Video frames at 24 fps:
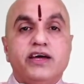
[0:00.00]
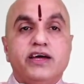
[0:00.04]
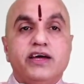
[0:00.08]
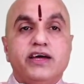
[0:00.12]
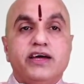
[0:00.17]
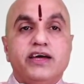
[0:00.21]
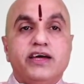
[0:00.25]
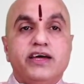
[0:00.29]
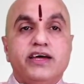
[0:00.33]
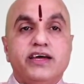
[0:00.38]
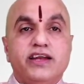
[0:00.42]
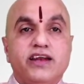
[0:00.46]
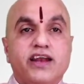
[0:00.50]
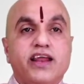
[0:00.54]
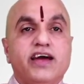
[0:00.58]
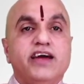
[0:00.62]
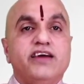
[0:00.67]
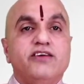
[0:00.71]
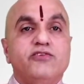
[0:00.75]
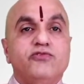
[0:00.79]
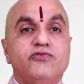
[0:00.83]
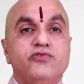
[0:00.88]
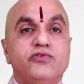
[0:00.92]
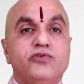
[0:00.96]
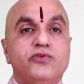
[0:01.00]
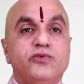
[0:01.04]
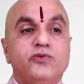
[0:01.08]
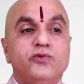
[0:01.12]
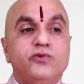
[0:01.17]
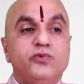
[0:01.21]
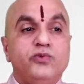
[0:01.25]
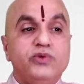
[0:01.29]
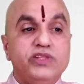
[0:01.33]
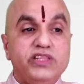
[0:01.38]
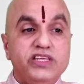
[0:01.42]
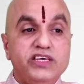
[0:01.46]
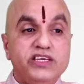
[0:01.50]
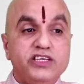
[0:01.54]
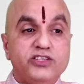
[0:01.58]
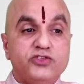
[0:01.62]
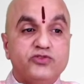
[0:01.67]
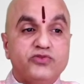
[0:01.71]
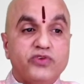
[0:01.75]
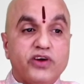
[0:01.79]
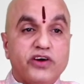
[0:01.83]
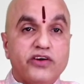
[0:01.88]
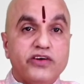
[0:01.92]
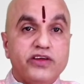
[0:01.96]
in life with these
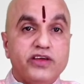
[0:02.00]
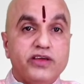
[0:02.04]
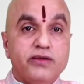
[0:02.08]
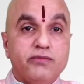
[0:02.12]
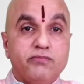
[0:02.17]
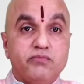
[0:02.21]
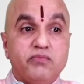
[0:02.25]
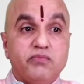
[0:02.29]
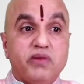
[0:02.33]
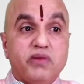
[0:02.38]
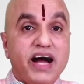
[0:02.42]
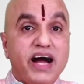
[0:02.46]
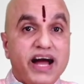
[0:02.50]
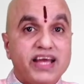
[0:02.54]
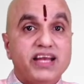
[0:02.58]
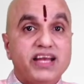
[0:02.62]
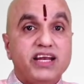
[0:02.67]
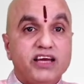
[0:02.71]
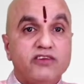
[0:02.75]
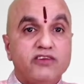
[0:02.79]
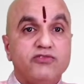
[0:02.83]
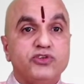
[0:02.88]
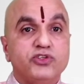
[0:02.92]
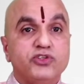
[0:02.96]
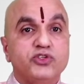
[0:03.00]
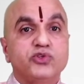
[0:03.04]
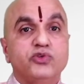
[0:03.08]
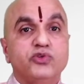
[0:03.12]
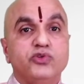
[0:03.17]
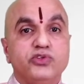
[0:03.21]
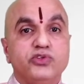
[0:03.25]
very high level souls.